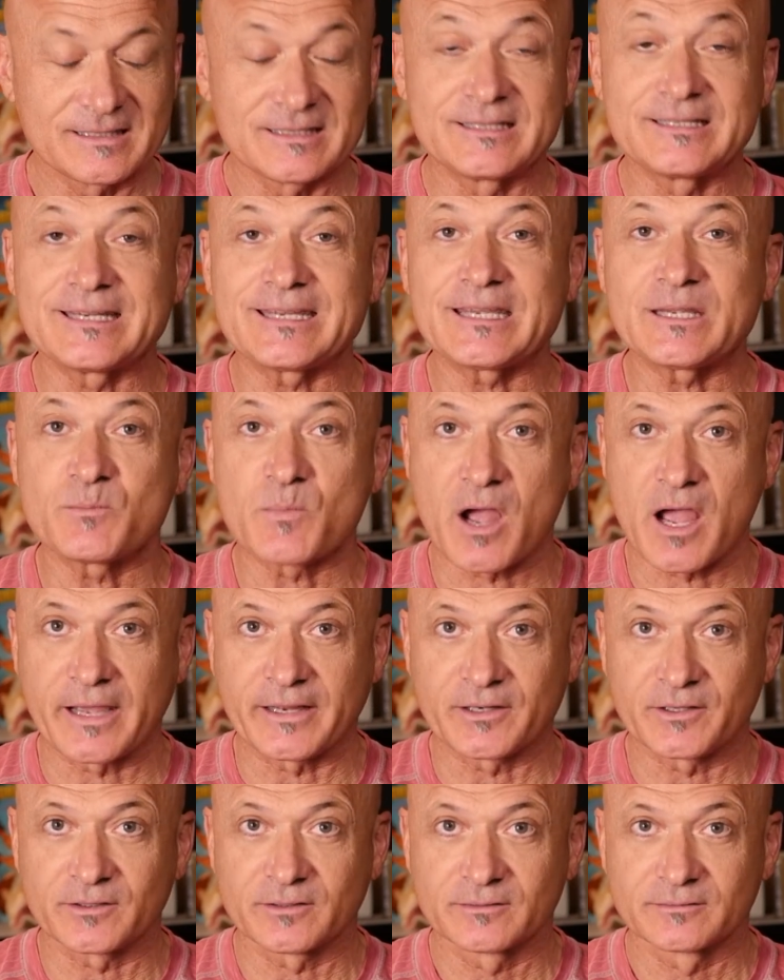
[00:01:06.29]
D
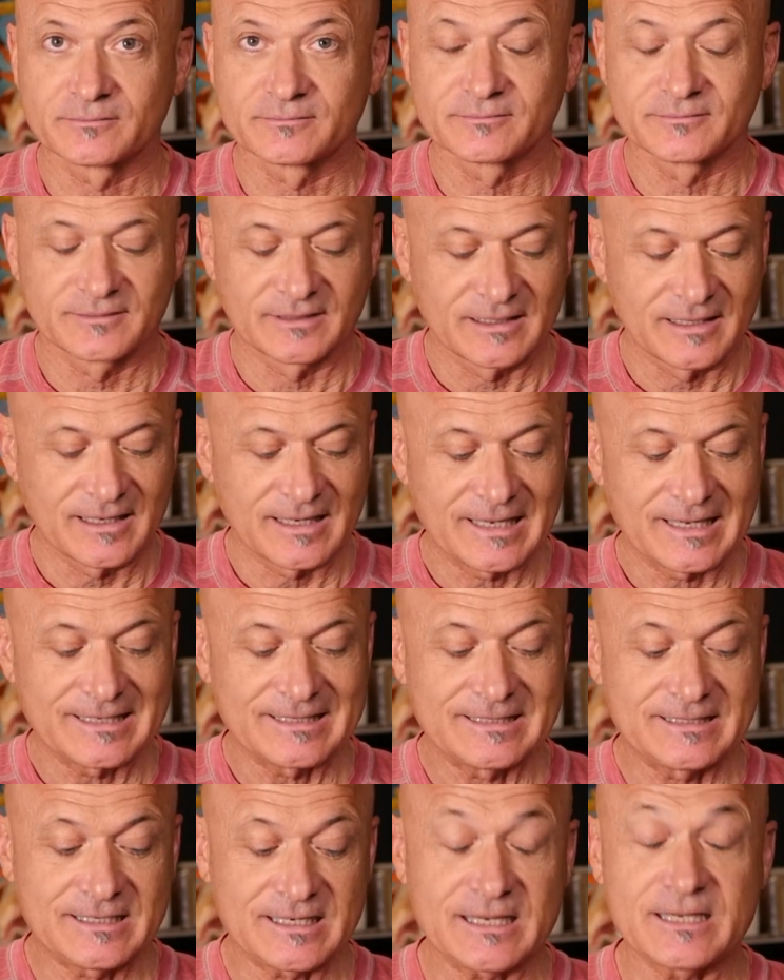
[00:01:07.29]
minor,
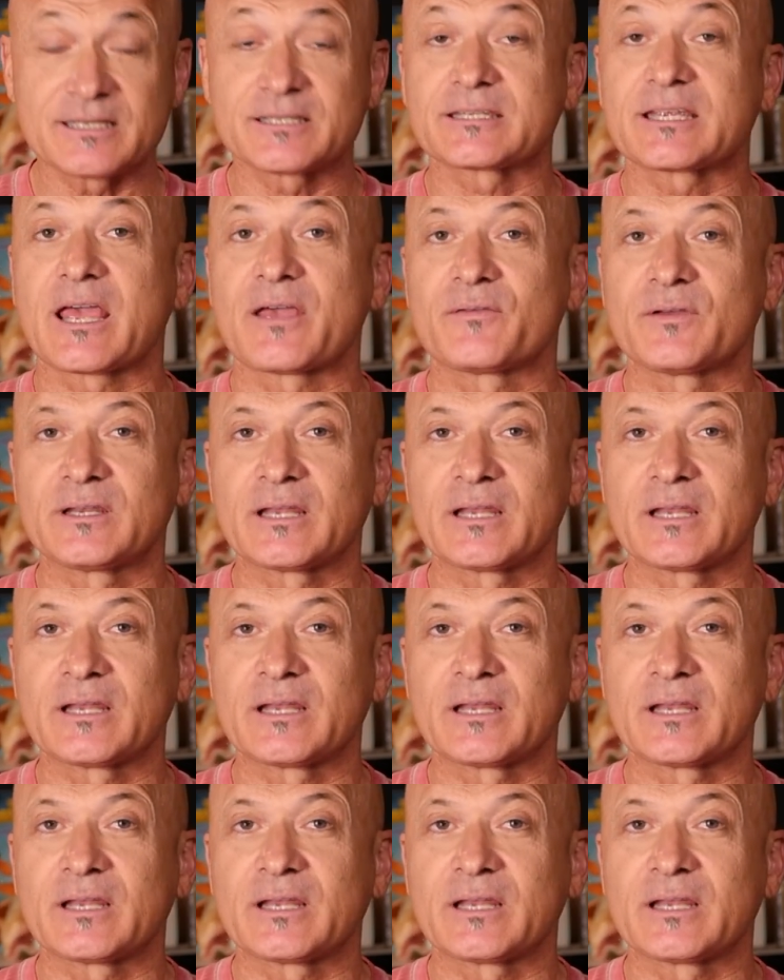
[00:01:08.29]
D7,